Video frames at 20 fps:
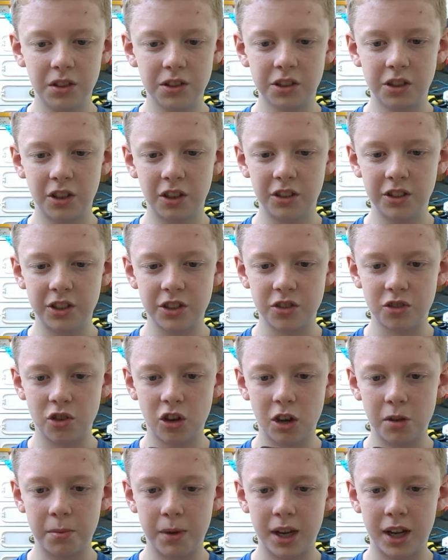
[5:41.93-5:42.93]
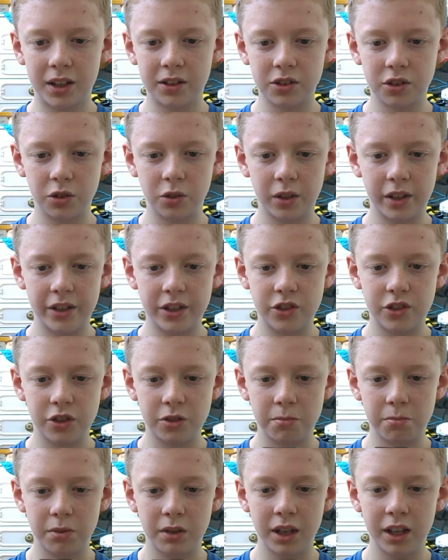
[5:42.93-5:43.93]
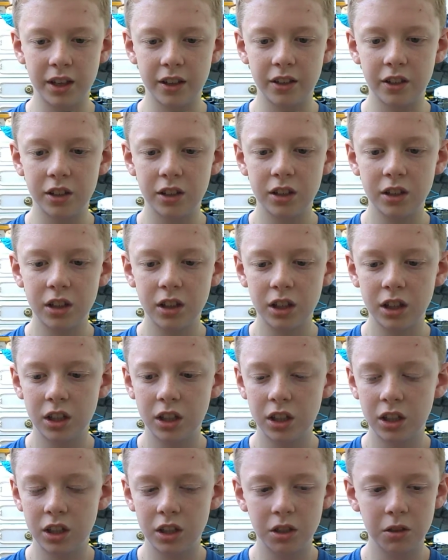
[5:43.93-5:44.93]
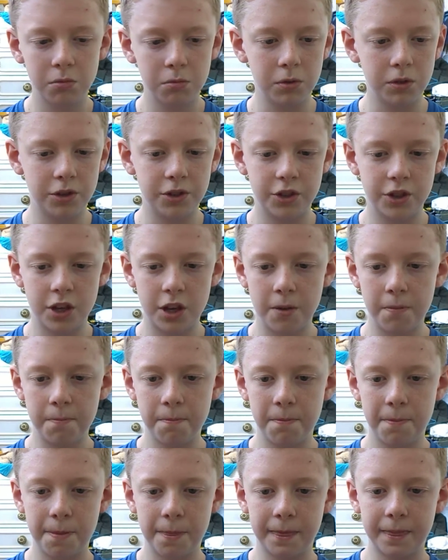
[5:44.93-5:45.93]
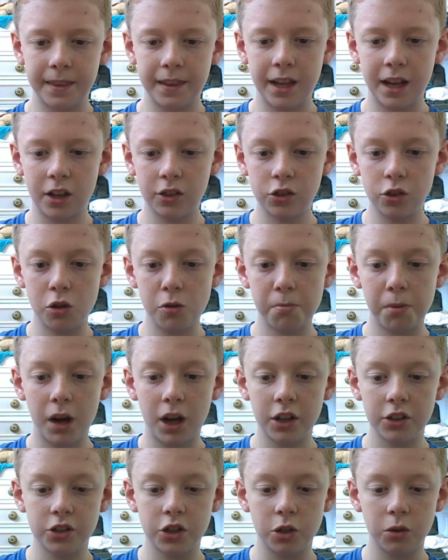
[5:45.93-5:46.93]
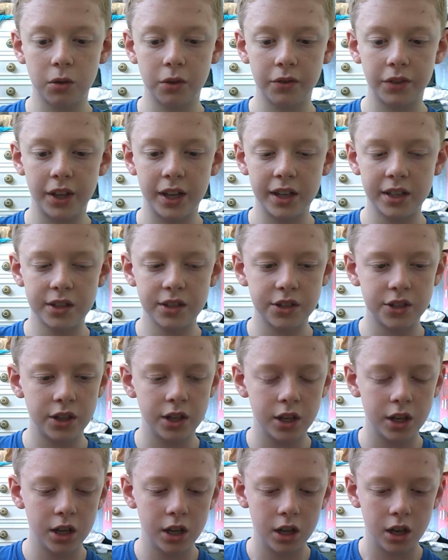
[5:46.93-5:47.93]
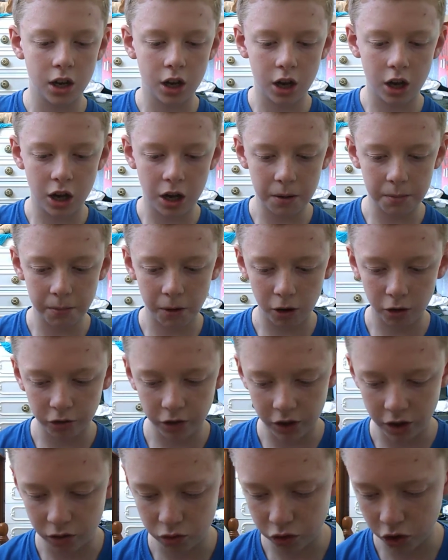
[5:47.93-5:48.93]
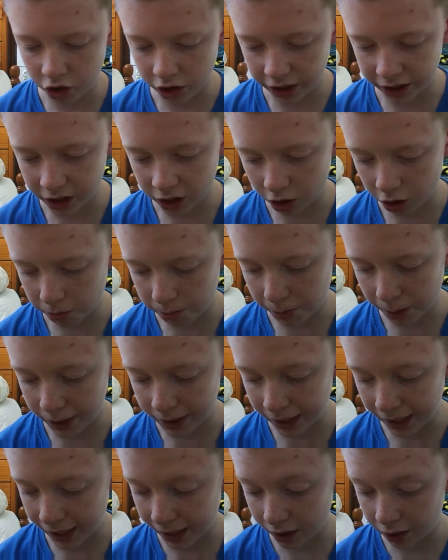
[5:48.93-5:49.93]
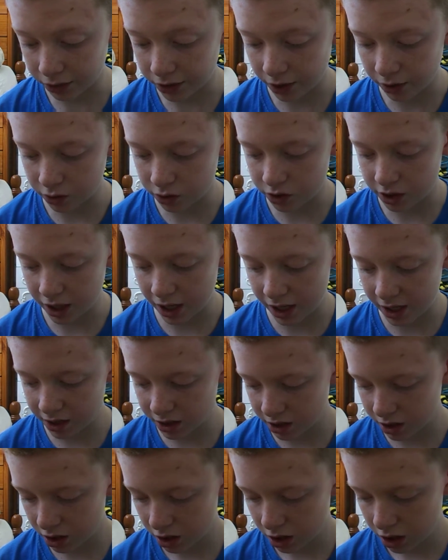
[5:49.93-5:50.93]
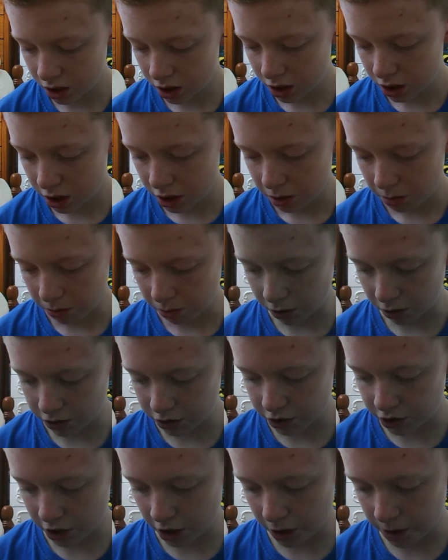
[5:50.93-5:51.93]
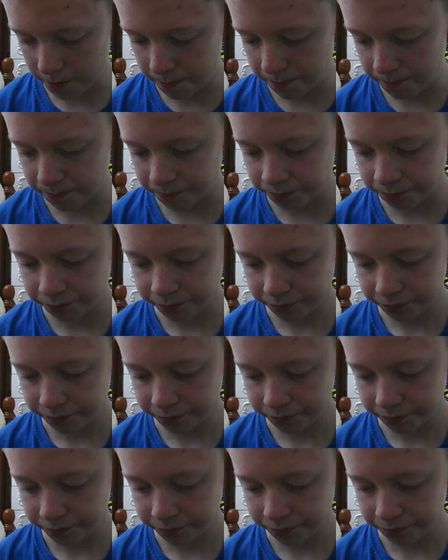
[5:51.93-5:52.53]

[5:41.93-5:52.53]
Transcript: words can't describe it at all. It's just brilliant. But um, yeah, I'll do a part two of this, um, of it running on my layout downstairs. But um,